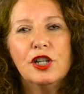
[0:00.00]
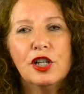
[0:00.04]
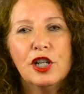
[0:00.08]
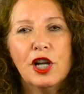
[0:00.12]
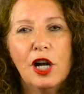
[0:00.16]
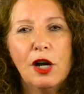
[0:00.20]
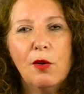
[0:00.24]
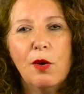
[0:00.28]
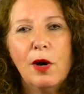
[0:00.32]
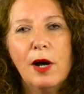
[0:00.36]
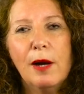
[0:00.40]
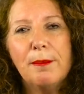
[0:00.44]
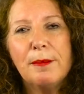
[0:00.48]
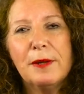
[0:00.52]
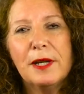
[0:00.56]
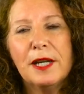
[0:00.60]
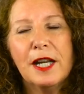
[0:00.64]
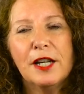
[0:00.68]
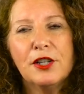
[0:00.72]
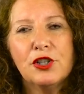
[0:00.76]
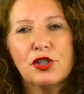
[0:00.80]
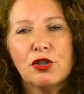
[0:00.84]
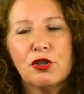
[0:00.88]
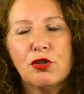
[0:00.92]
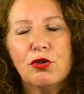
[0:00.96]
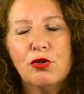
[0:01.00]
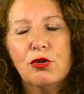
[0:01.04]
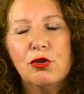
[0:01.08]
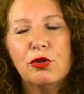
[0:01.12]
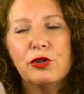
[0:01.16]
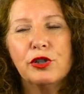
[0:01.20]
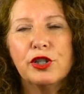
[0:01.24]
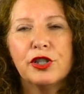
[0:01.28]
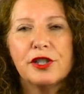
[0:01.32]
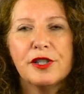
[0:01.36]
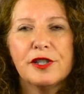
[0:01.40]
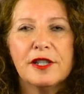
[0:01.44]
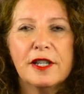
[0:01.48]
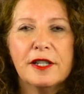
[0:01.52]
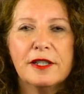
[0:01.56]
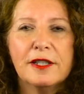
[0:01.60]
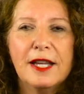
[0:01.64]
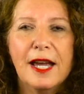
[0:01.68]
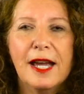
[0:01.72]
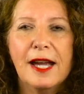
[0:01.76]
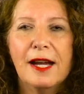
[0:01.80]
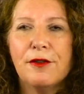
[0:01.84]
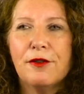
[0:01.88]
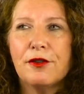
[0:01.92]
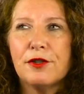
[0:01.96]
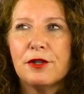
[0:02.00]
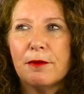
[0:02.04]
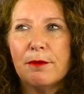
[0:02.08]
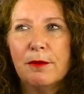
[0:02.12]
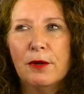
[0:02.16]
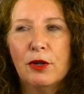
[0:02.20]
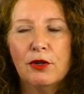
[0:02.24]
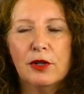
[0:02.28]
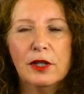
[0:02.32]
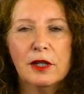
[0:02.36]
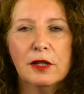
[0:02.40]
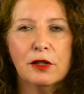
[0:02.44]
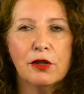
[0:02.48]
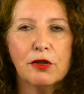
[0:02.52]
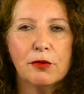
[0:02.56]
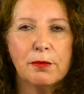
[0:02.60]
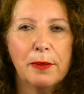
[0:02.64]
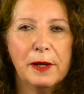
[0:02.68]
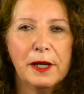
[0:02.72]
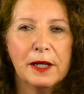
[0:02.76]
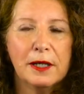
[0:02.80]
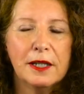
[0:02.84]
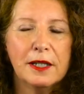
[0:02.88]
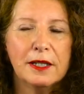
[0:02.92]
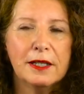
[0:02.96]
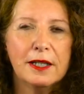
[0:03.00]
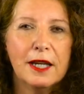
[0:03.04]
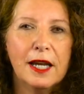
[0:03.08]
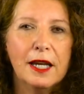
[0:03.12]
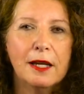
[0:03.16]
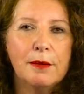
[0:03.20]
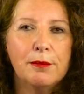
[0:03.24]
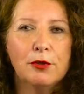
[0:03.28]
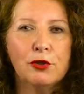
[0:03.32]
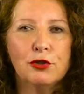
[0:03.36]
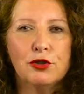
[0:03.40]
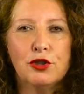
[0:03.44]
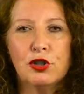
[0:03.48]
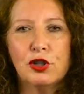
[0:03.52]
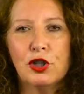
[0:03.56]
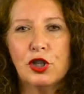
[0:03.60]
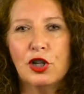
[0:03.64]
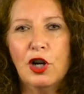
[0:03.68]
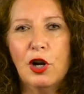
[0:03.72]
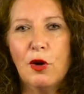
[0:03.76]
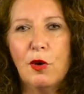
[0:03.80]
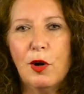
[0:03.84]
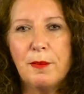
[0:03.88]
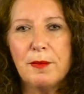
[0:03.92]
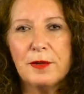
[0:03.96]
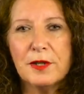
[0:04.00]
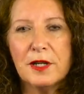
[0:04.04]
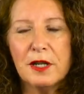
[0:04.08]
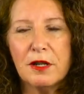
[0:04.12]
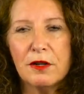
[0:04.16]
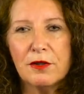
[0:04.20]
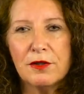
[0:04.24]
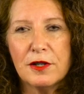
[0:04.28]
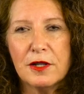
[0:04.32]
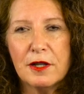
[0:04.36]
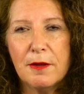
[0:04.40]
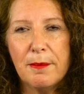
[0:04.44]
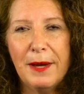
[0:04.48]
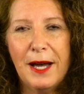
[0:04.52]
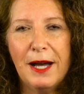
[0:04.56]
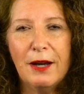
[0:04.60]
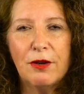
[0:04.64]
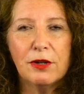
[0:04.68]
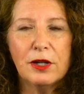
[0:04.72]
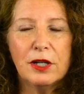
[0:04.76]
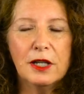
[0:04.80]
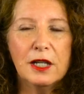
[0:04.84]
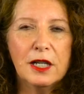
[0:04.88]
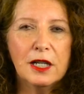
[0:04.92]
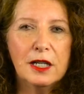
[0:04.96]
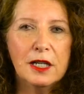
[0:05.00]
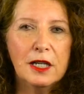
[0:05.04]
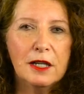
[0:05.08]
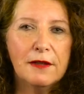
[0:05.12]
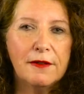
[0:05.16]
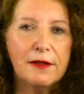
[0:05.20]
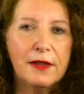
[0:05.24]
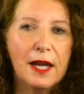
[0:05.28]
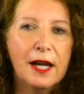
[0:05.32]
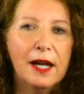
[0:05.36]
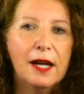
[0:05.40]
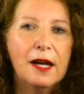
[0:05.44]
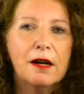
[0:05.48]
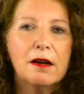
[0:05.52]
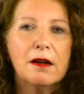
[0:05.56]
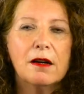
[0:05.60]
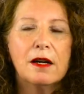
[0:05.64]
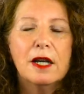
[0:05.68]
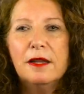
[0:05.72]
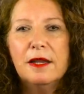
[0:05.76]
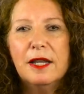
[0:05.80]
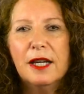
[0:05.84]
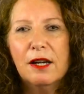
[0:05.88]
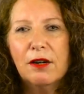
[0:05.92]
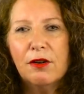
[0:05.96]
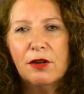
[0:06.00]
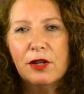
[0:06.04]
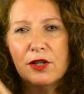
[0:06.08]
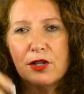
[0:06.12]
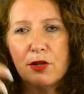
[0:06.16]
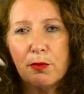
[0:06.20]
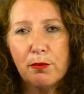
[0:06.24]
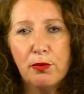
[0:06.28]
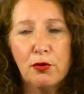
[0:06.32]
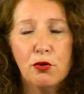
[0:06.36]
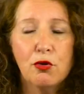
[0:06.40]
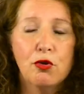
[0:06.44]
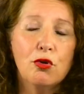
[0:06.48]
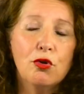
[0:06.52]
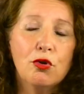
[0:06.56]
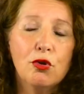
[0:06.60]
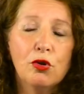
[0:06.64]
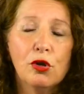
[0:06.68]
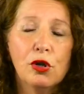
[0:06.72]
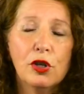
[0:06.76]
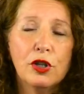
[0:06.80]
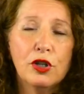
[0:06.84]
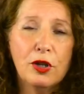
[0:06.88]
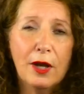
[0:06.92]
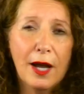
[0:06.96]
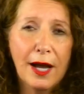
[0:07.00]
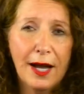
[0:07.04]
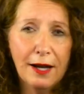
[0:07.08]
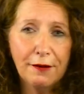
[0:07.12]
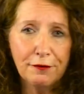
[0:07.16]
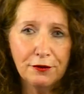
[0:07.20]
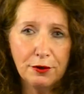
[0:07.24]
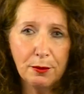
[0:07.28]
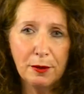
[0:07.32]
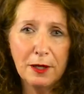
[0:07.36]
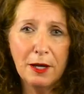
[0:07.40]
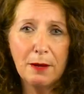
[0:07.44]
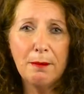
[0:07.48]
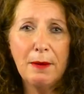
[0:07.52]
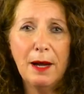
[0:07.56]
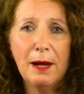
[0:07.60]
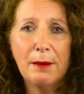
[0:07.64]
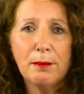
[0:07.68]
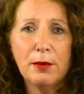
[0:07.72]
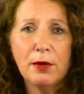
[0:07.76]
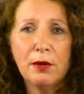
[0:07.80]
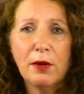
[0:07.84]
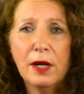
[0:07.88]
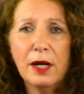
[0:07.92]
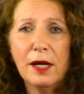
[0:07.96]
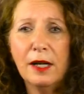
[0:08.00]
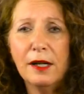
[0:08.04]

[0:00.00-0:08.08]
you go up, you get your cooler, you sit down. There's a million little picnic tables. You can go upstairs in the balcony and eat there. There is a pool you have to be a member